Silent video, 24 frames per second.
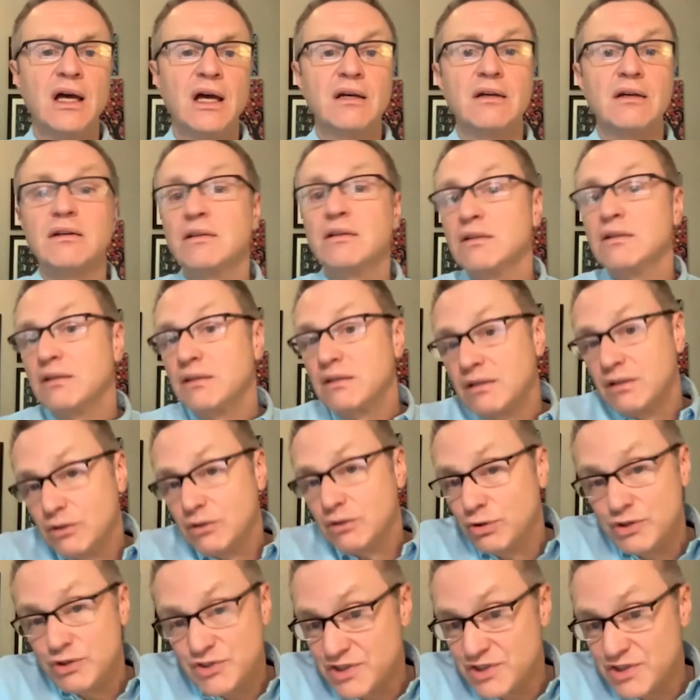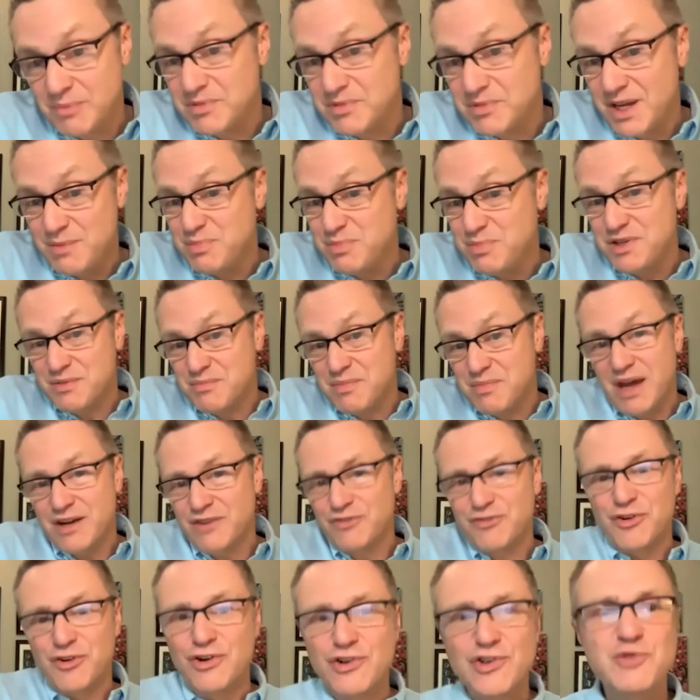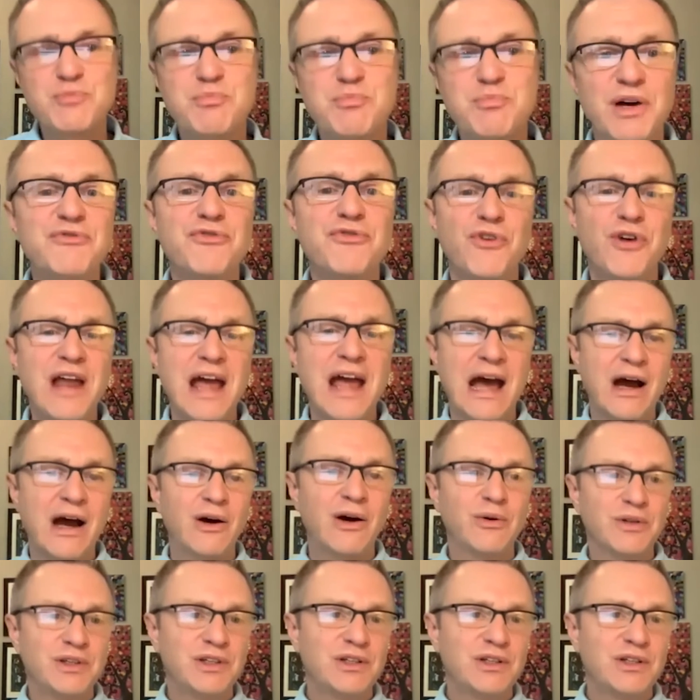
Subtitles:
It could someday be the metaverse, but for now,